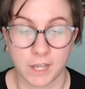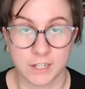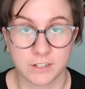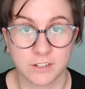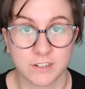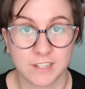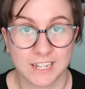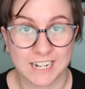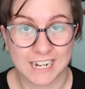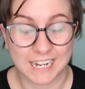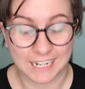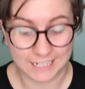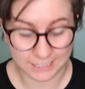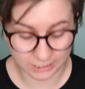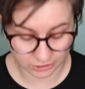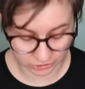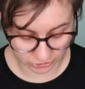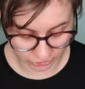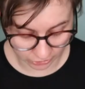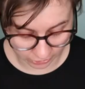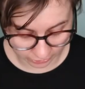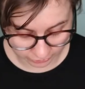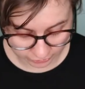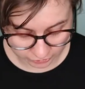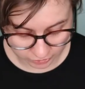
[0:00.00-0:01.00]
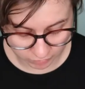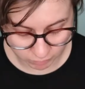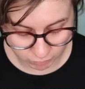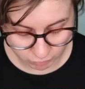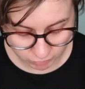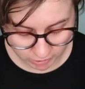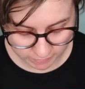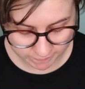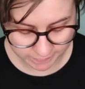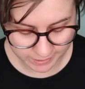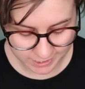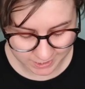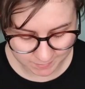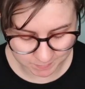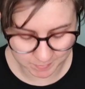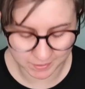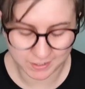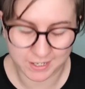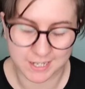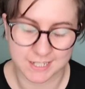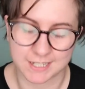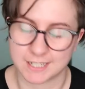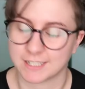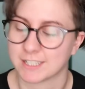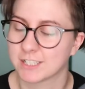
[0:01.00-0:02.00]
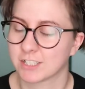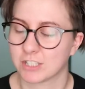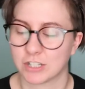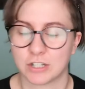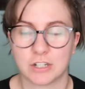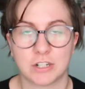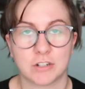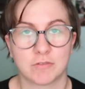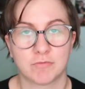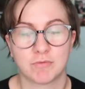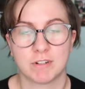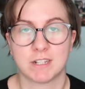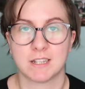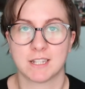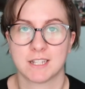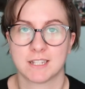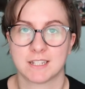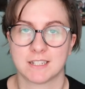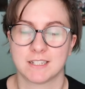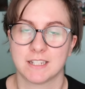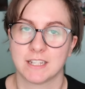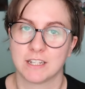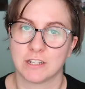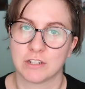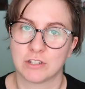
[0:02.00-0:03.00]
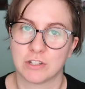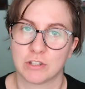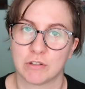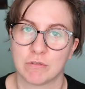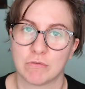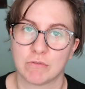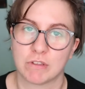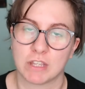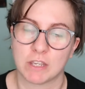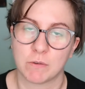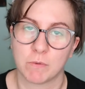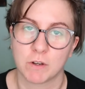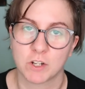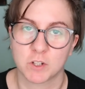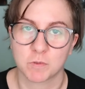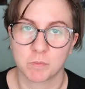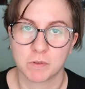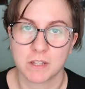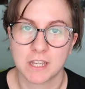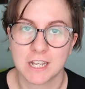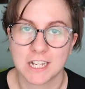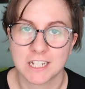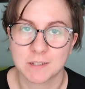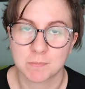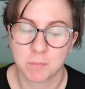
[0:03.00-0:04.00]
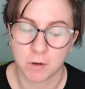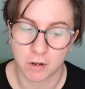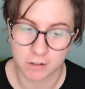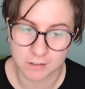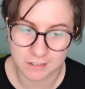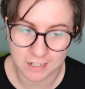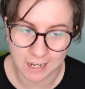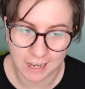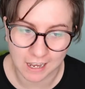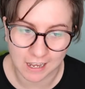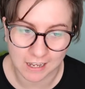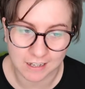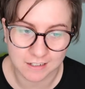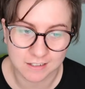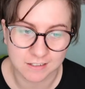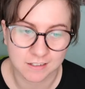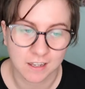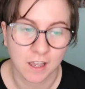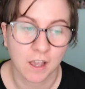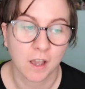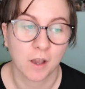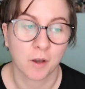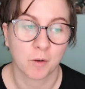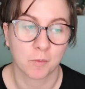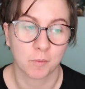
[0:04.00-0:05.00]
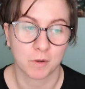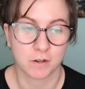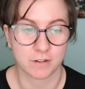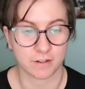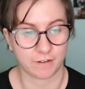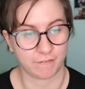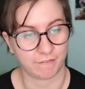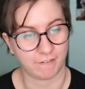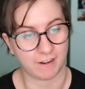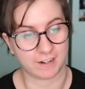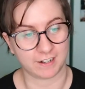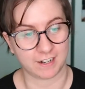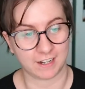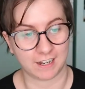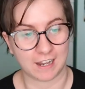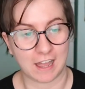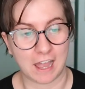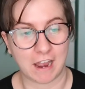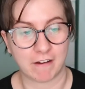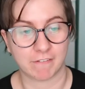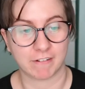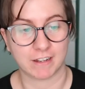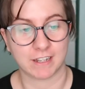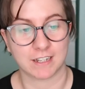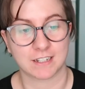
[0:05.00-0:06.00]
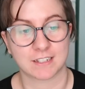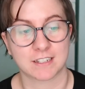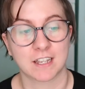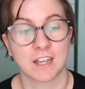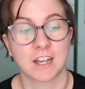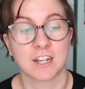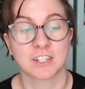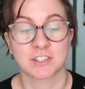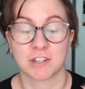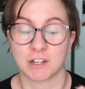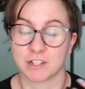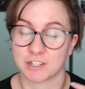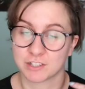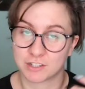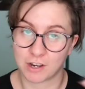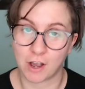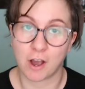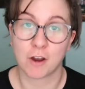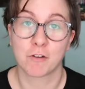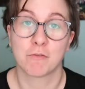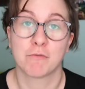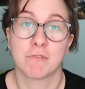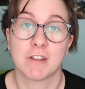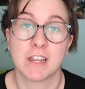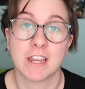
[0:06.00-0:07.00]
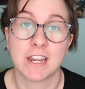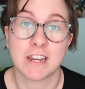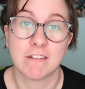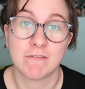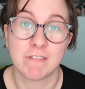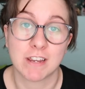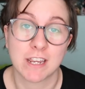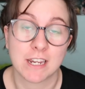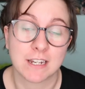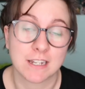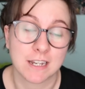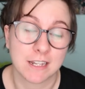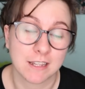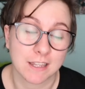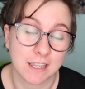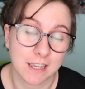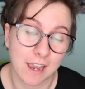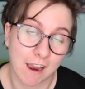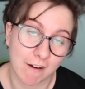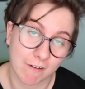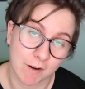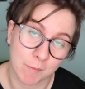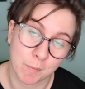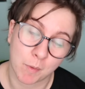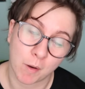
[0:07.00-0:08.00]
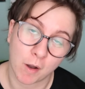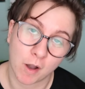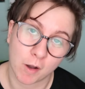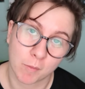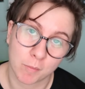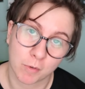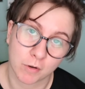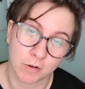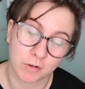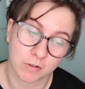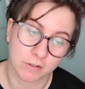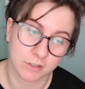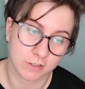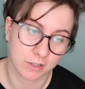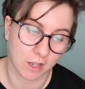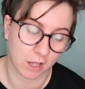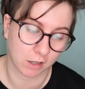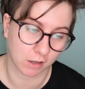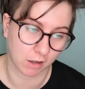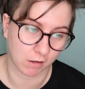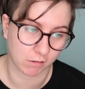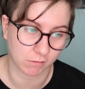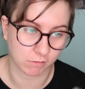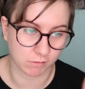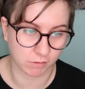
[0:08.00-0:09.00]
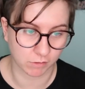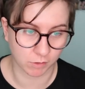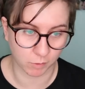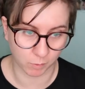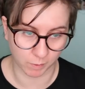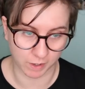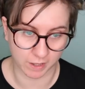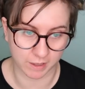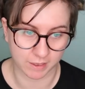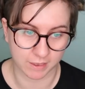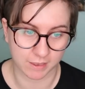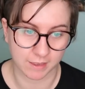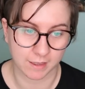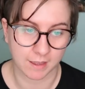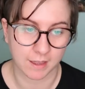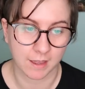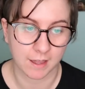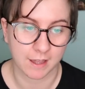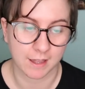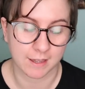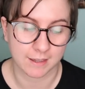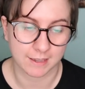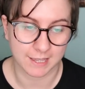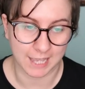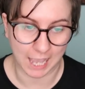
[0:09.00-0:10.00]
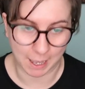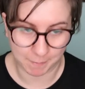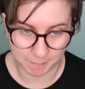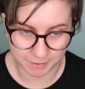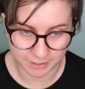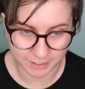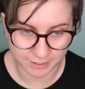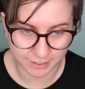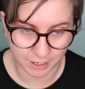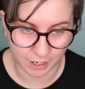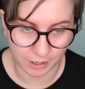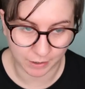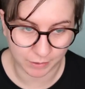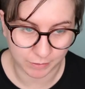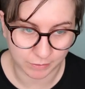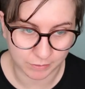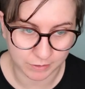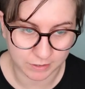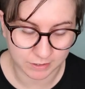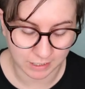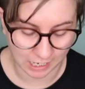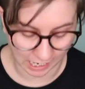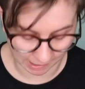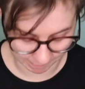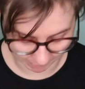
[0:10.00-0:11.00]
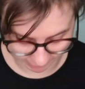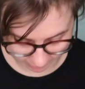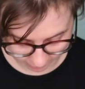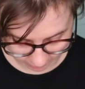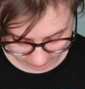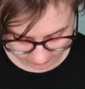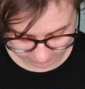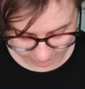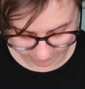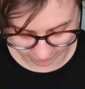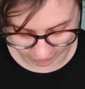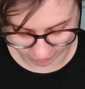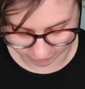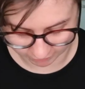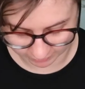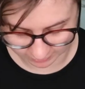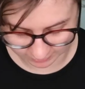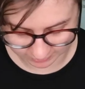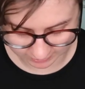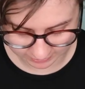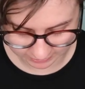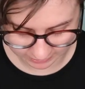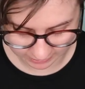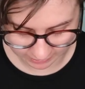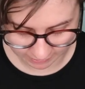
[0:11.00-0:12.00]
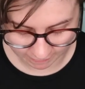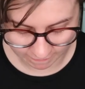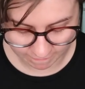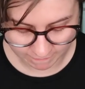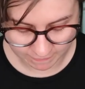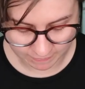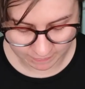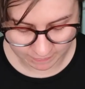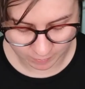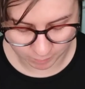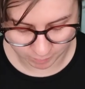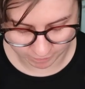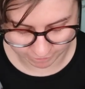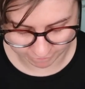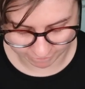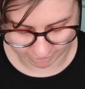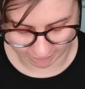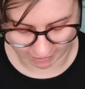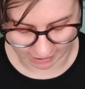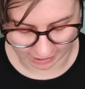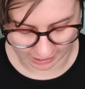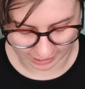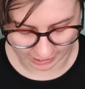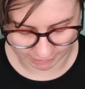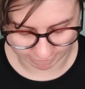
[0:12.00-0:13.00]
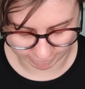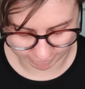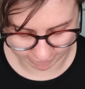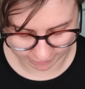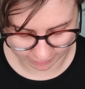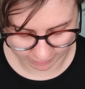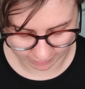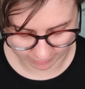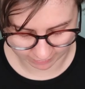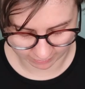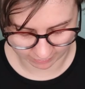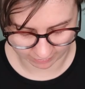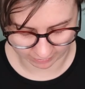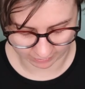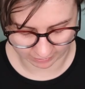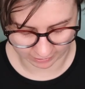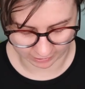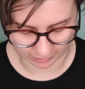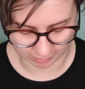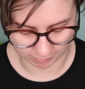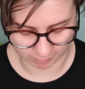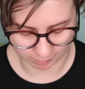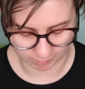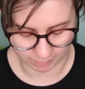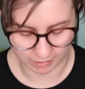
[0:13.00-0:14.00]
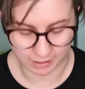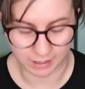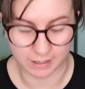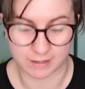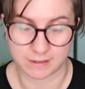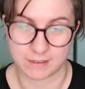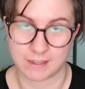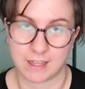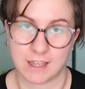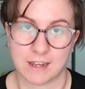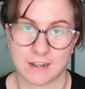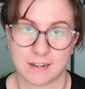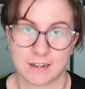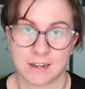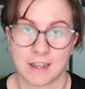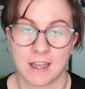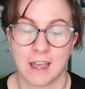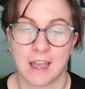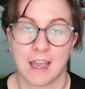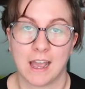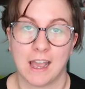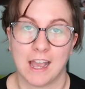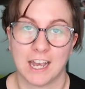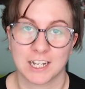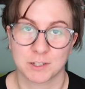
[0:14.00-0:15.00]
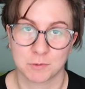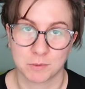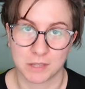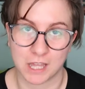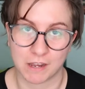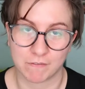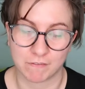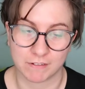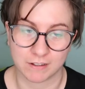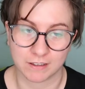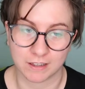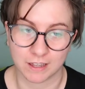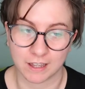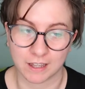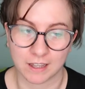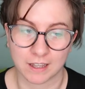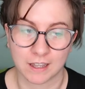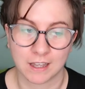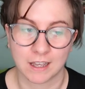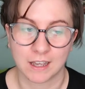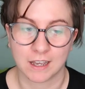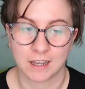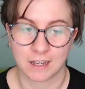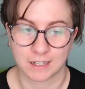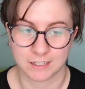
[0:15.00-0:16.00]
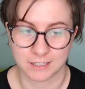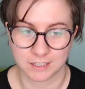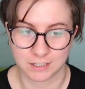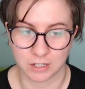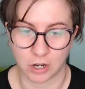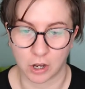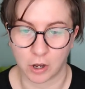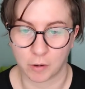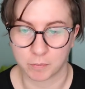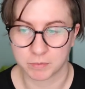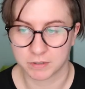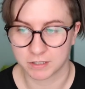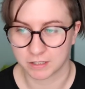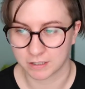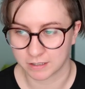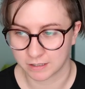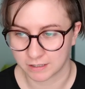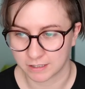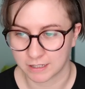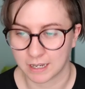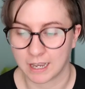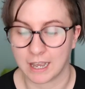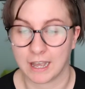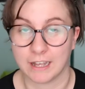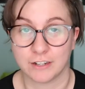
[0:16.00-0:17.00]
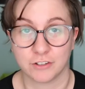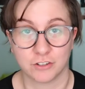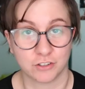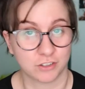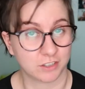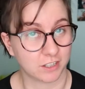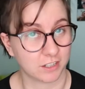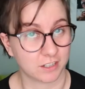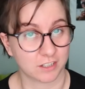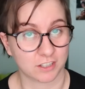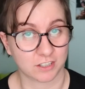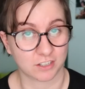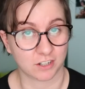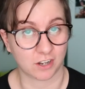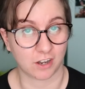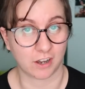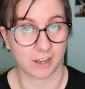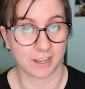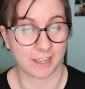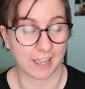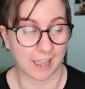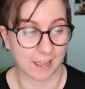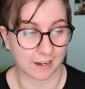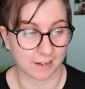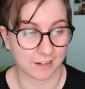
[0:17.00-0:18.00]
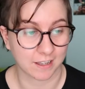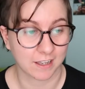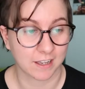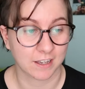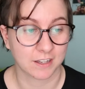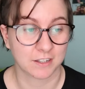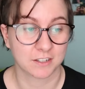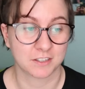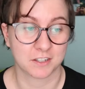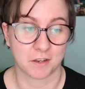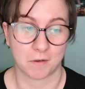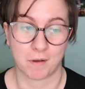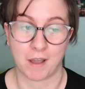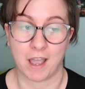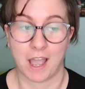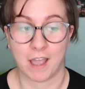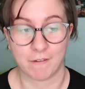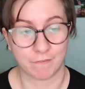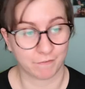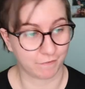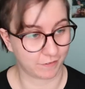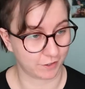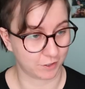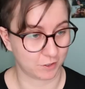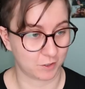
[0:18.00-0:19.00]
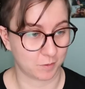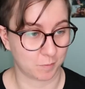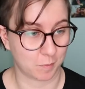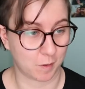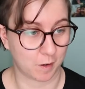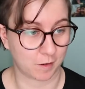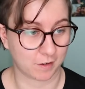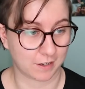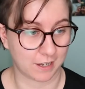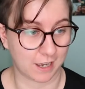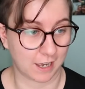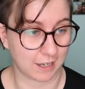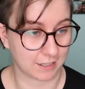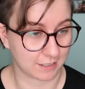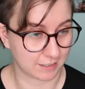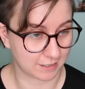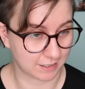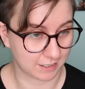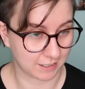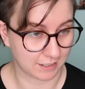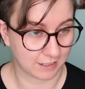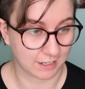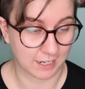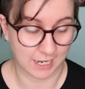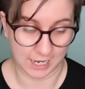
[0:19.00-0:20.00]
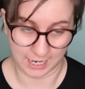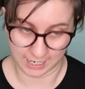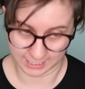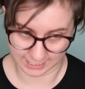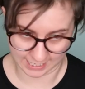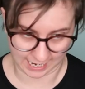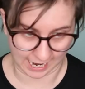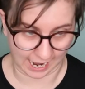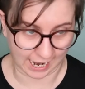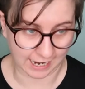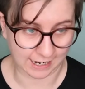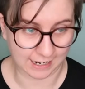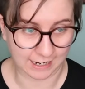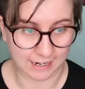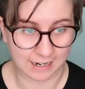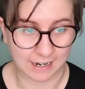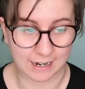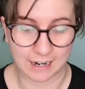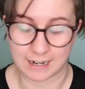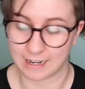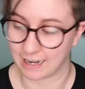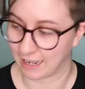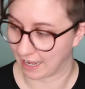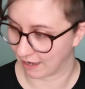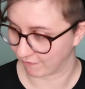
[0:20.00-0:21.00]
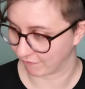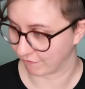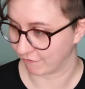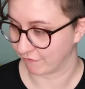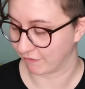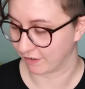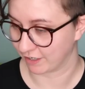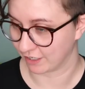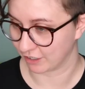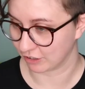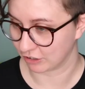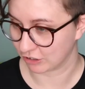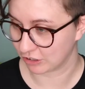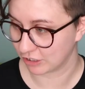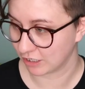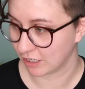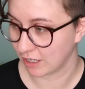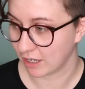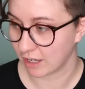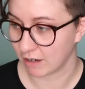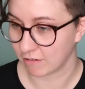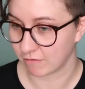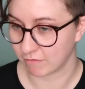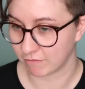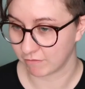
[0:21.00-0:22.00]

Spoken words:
Okay, so then I started some rereads, because I started re-listening to the Witch Please podcast, which I find hilarious. So I started rereading the Harry Potter books along with the episodes. I got as far as number 5, and then, as with everything, I stopped and just didn't start again. So I haven't finished the podcast again, and I haven't finished